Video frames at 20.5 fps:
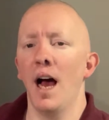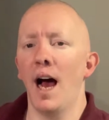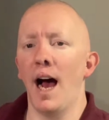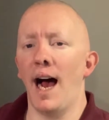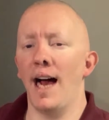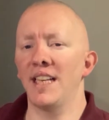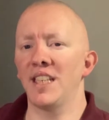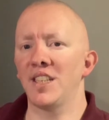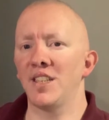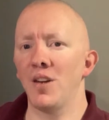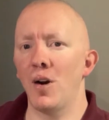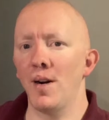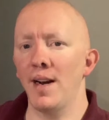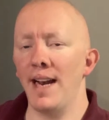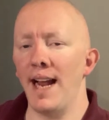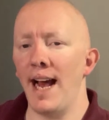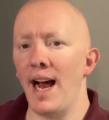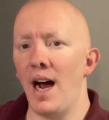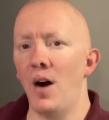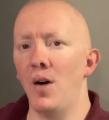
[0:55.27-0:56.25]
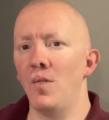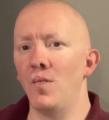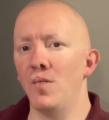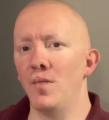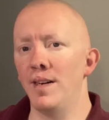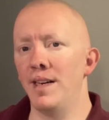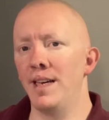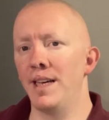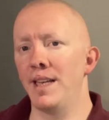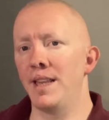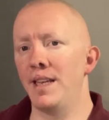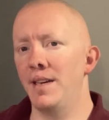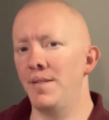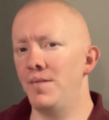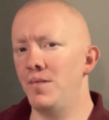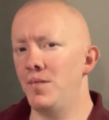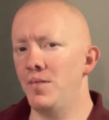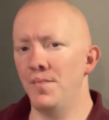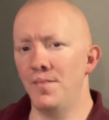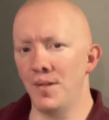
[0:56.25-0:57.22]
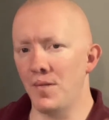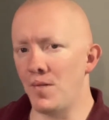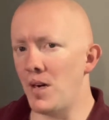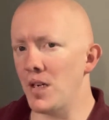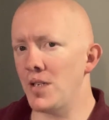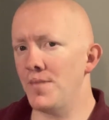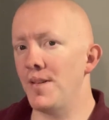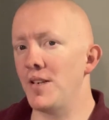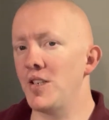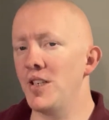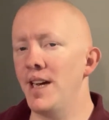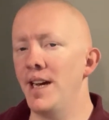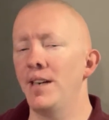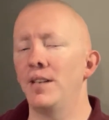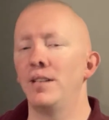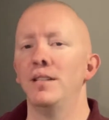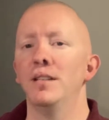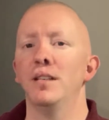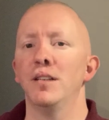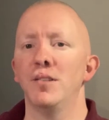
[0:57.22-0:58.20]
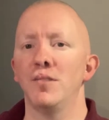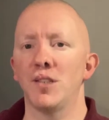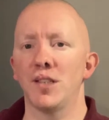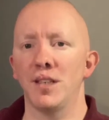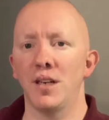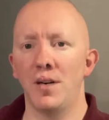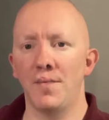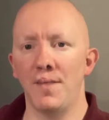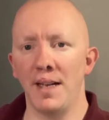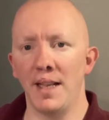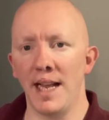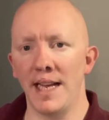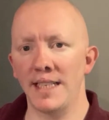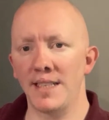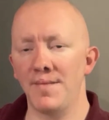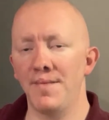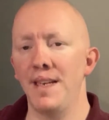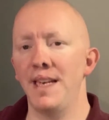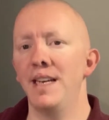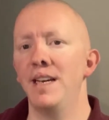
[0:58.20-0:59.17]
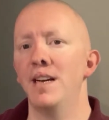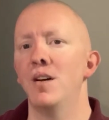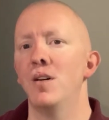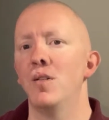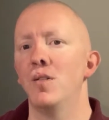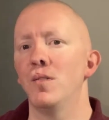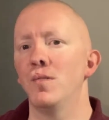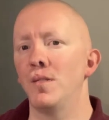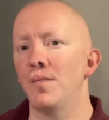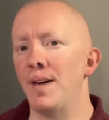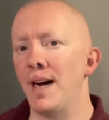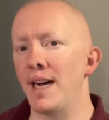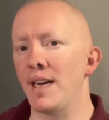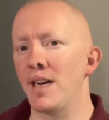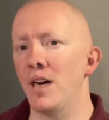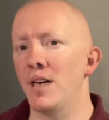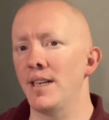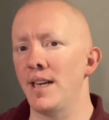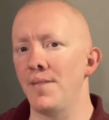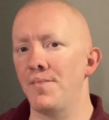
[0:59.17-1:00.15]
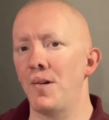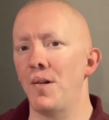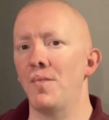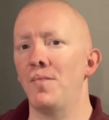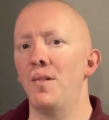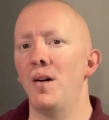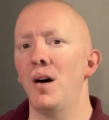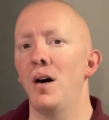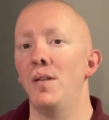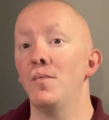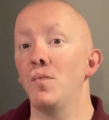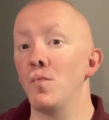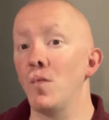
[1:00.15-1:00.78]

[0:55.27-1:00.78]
I started out with, if you've been watching my channel, you saw my last video from Icon de Parfum,